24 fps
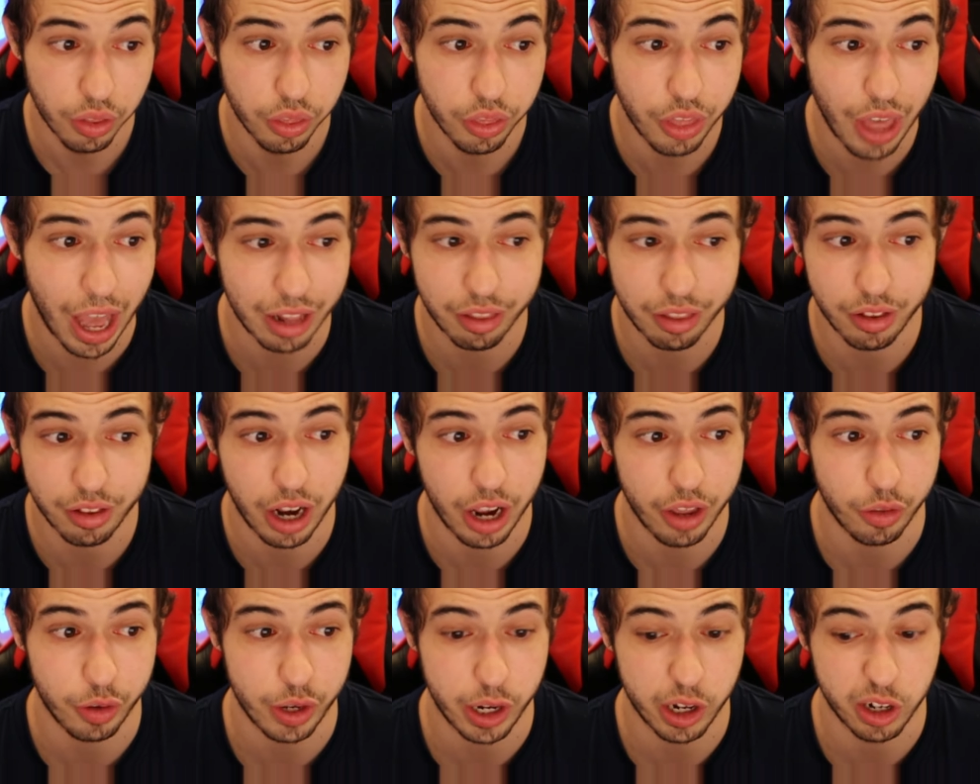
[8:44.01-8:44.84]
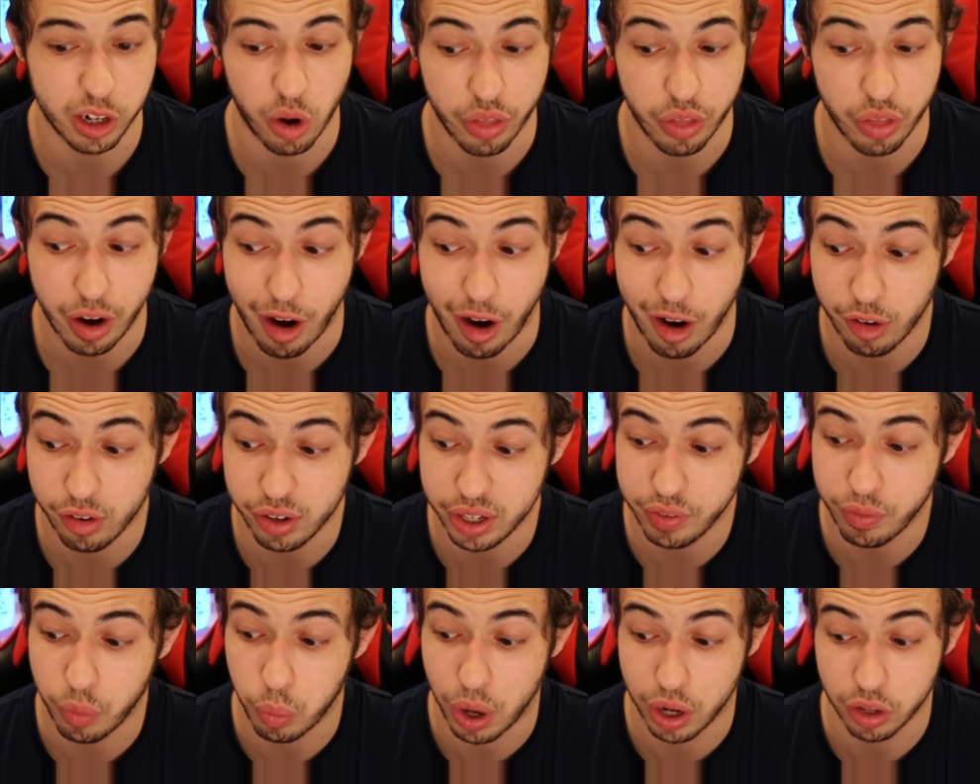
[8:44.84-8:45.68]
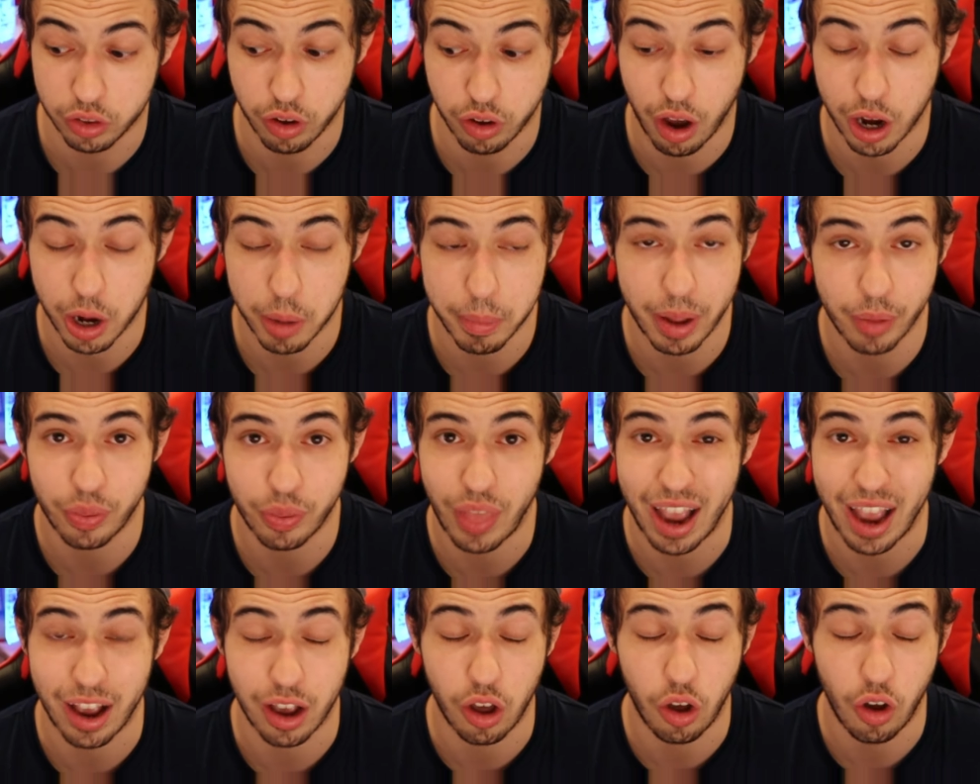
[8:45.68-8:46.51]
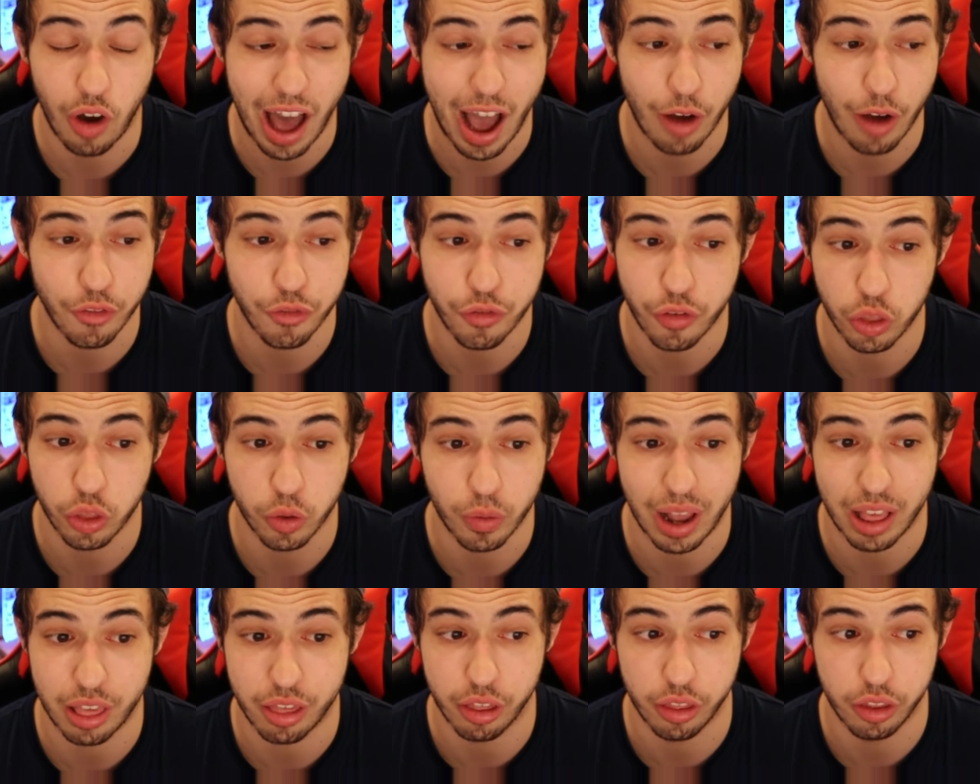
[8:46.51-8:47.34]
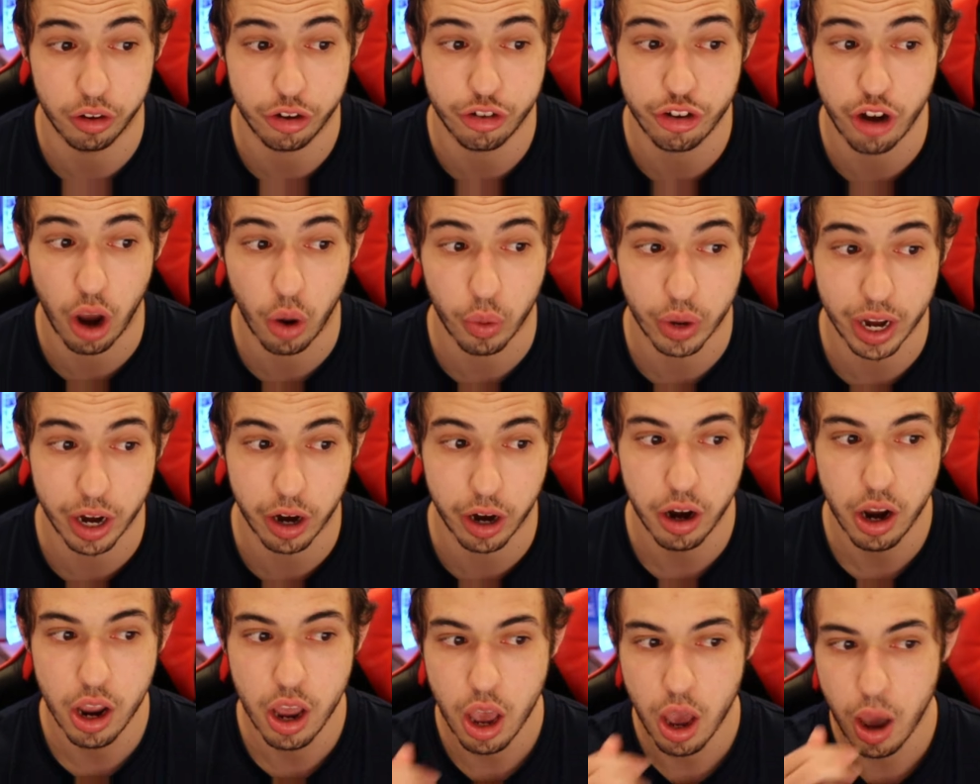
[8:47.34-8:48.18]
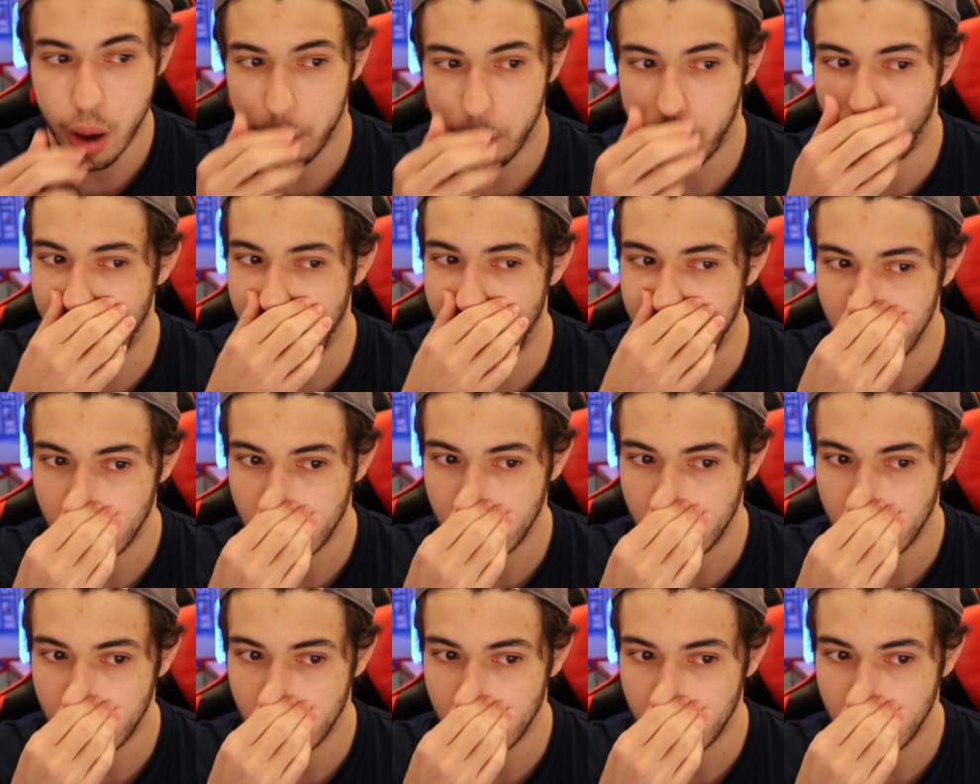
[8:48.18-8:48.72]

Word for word: that's neither here nor there. I don't even want to talk about that clown for the rest of the show here, but